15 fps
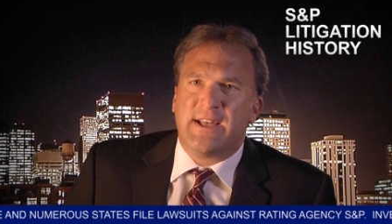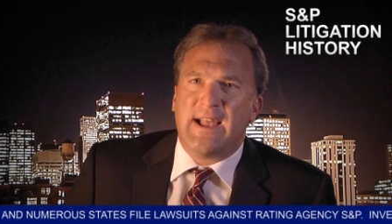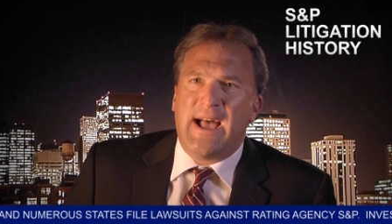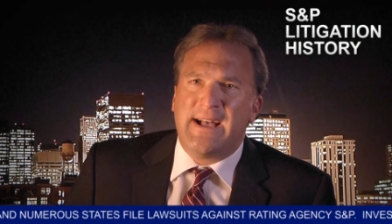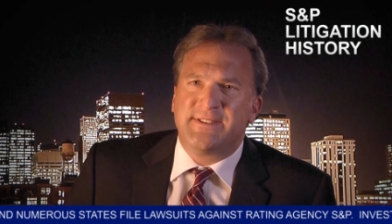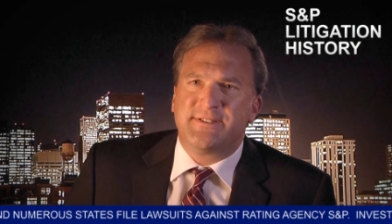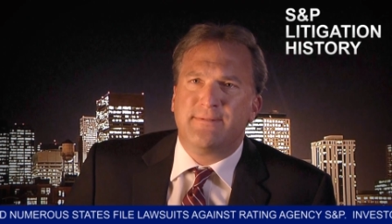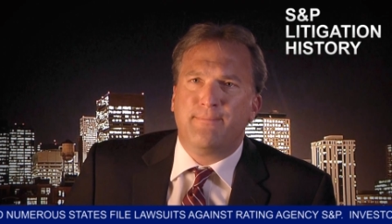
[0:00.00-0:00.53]
that
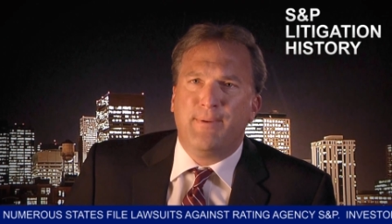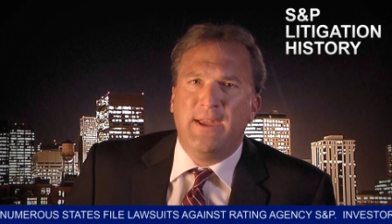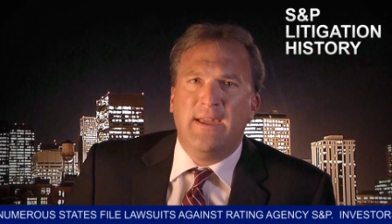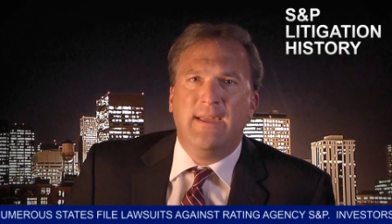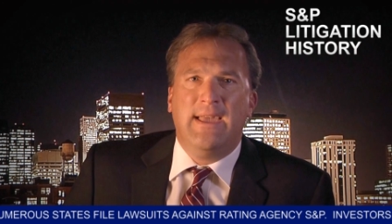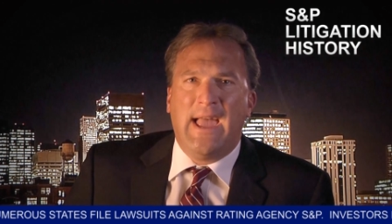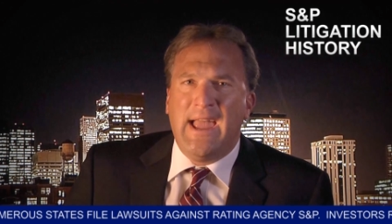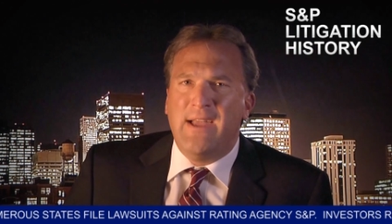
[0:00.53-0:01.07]

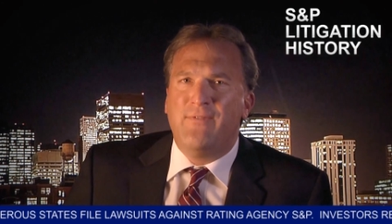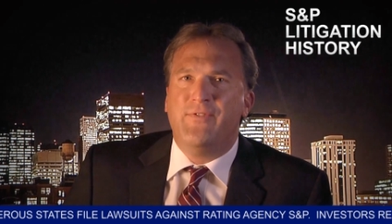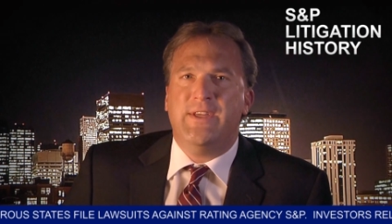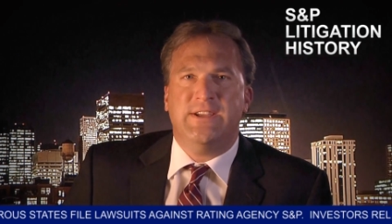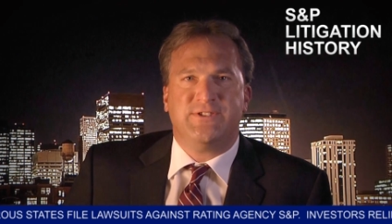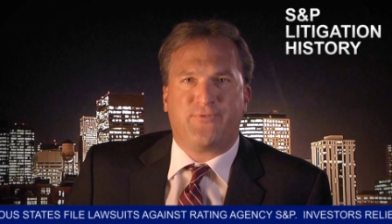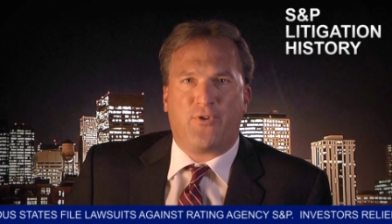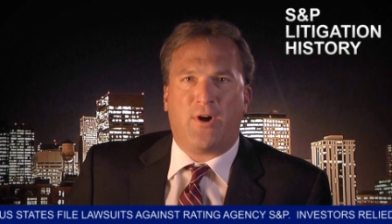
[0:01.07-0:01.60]
S&P gave
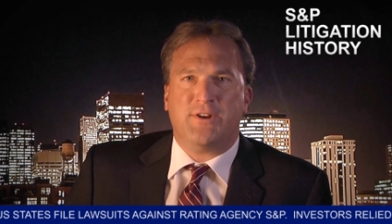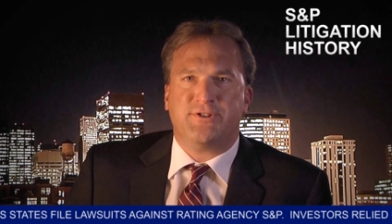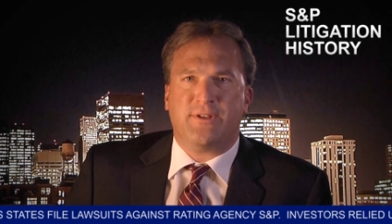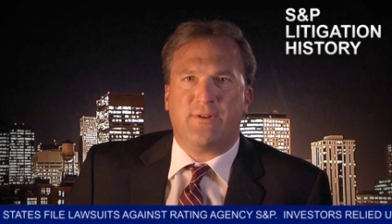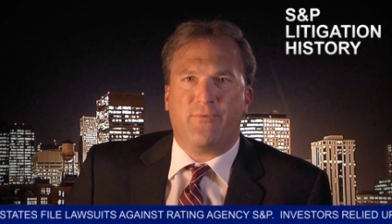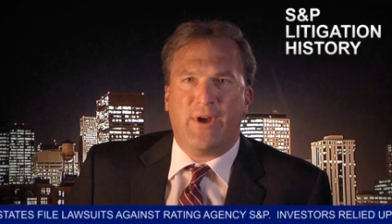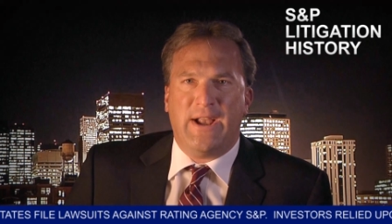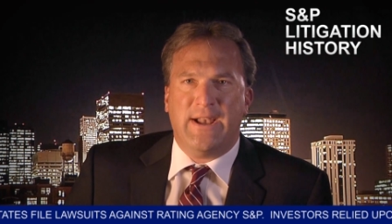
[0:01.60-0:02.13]
these
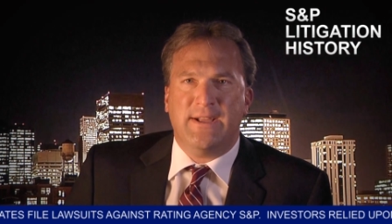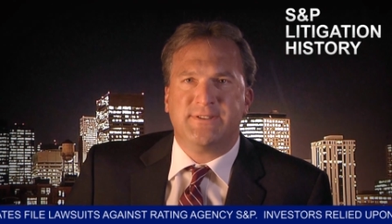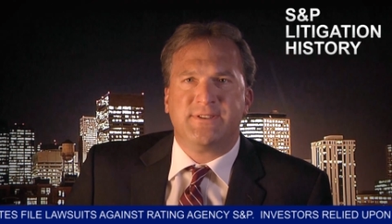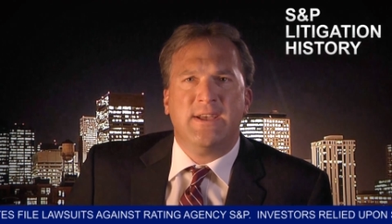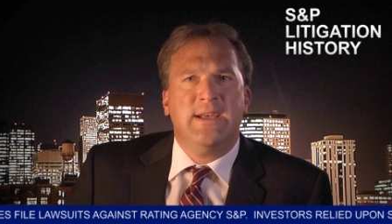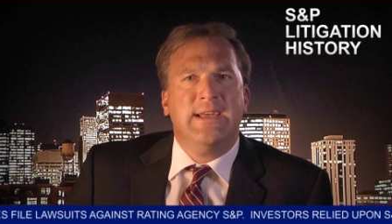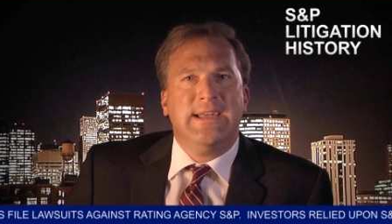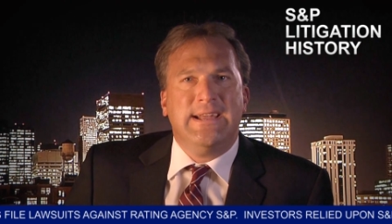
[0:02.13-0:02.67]
fraudulent ratings
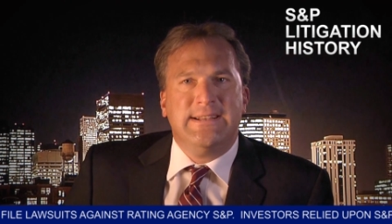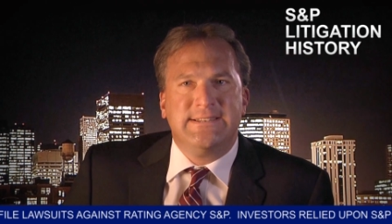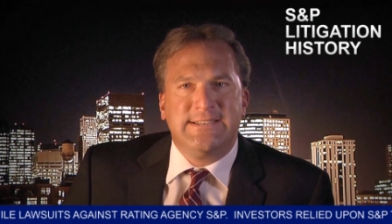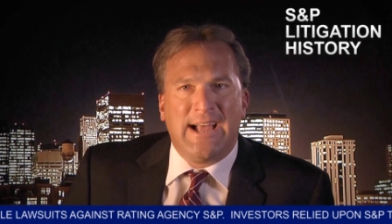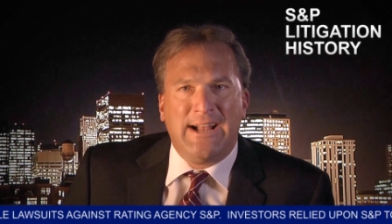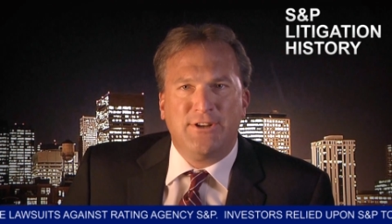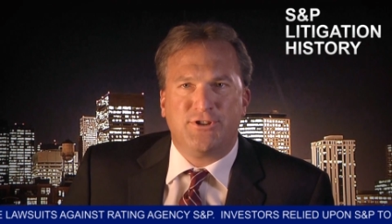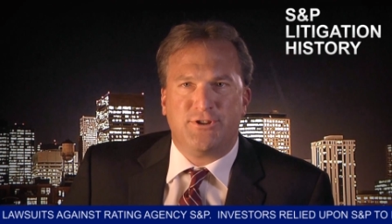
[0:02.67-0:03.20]

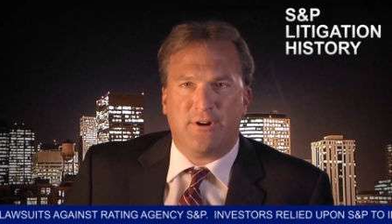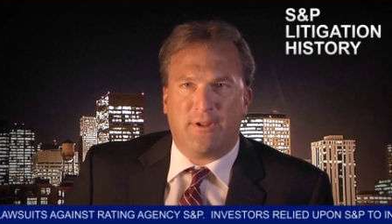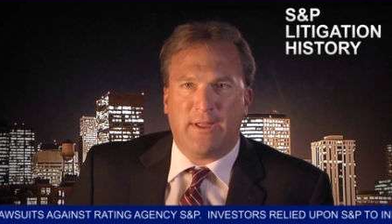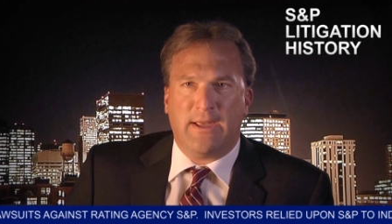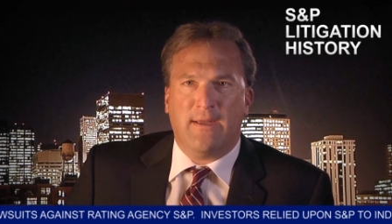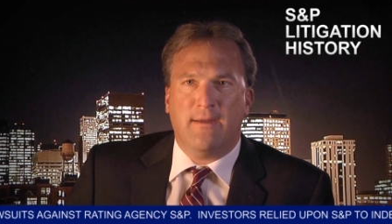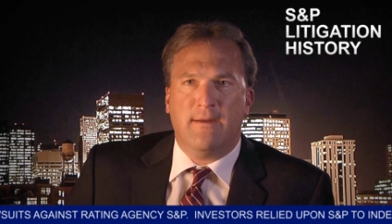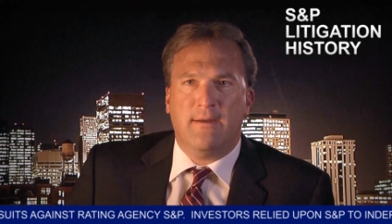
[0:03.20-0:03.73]

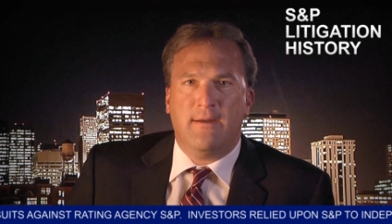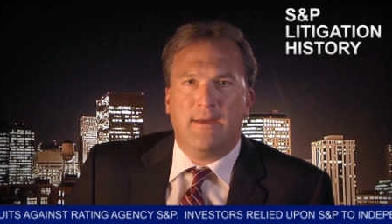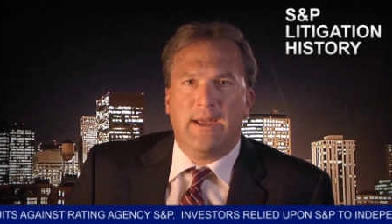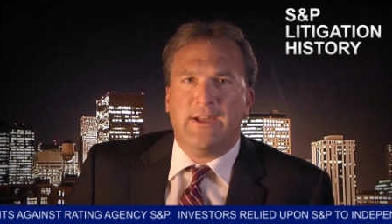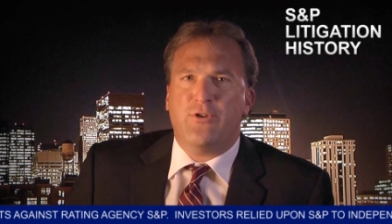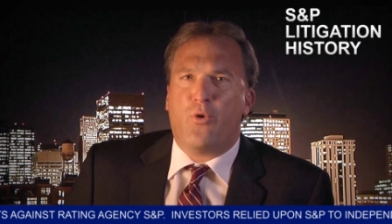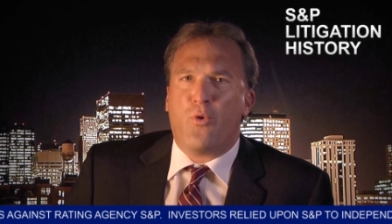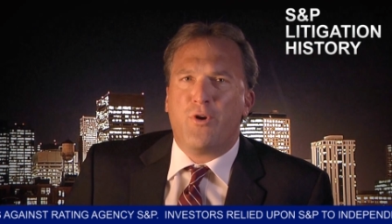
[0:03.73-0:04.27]
intentionally
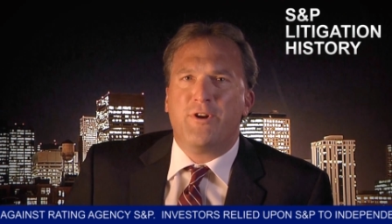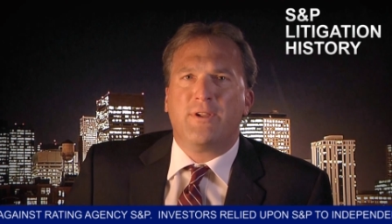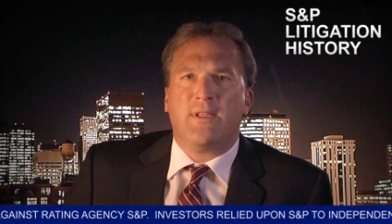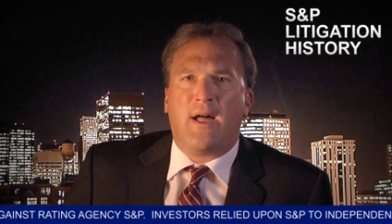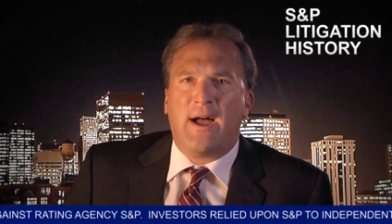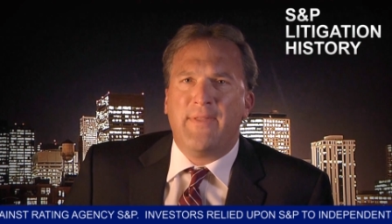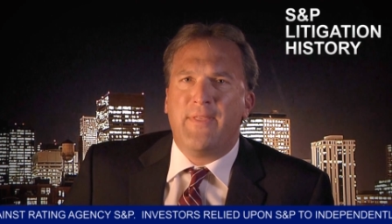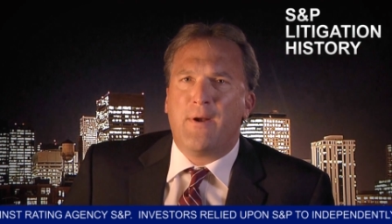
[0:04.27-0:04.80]
in order to
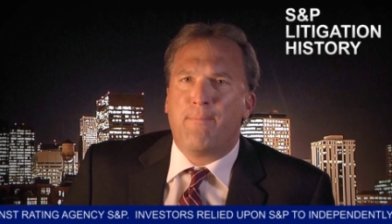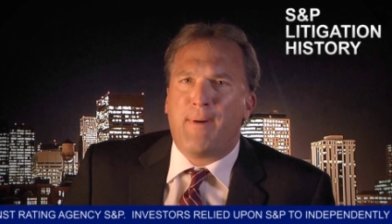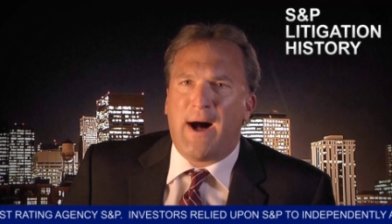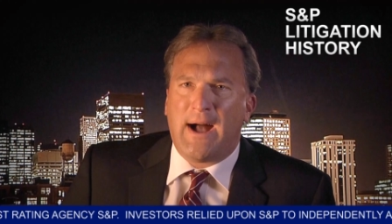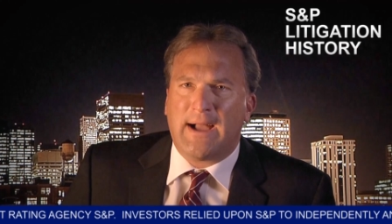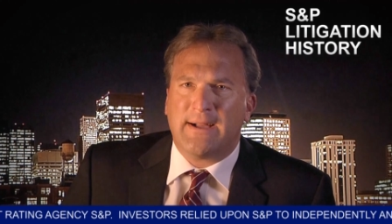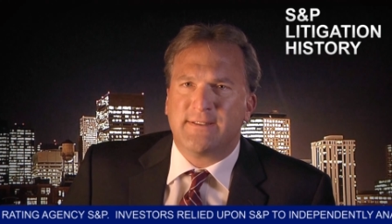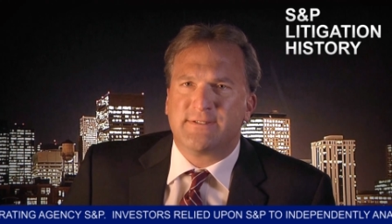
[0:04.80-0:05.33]
line their
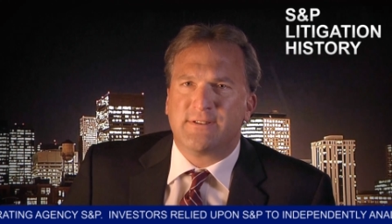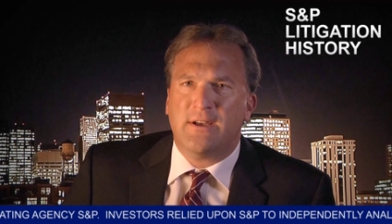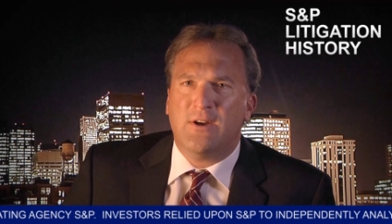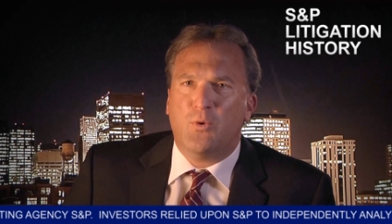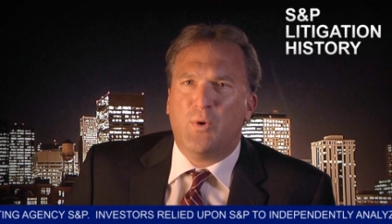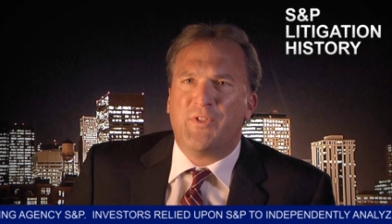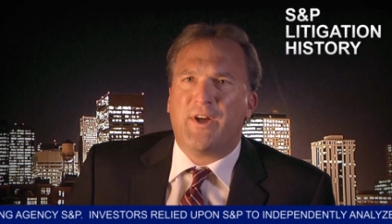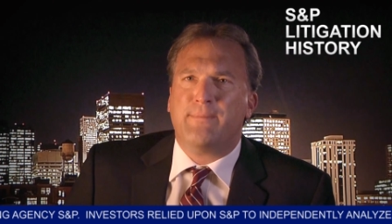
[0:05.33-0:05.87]
pockets
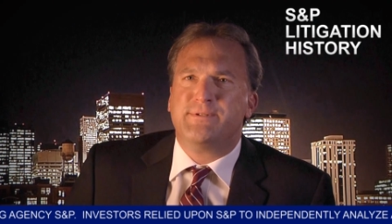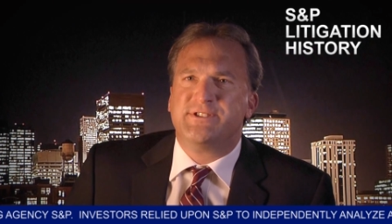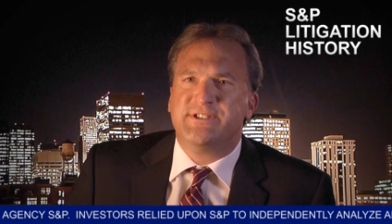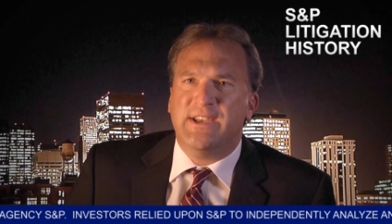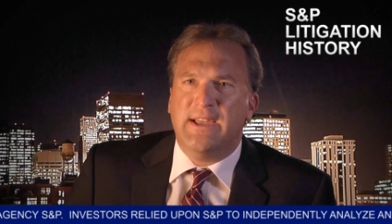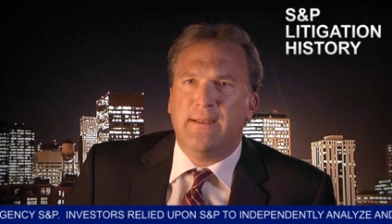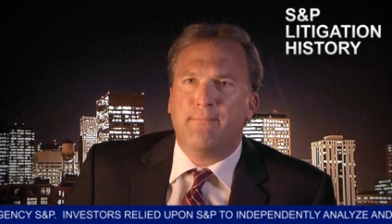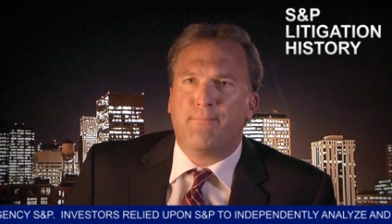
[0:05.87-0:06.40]
with
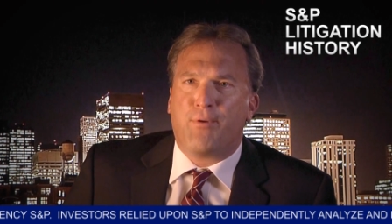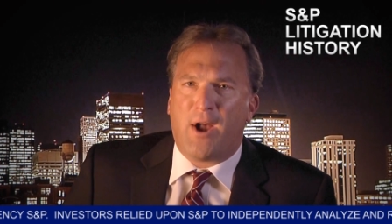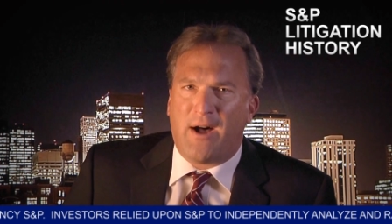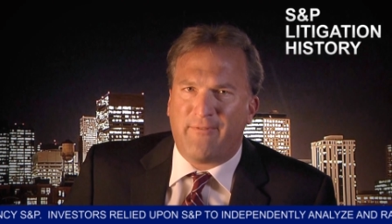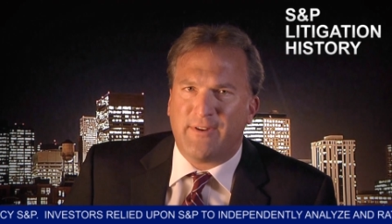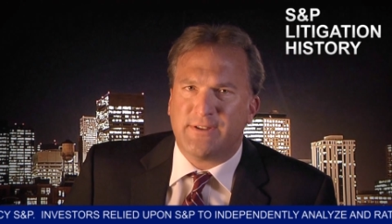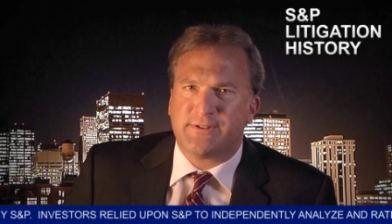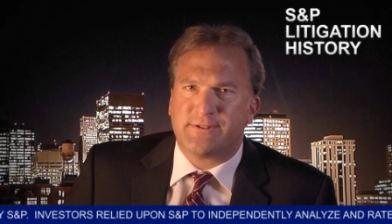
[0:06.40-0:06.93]
obscene
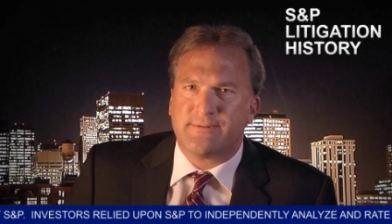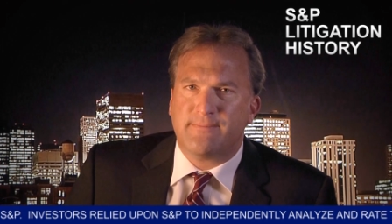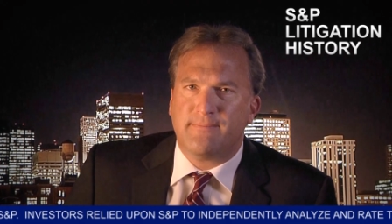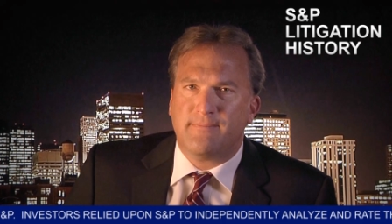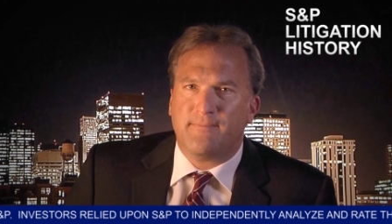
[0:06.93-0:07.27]
profits.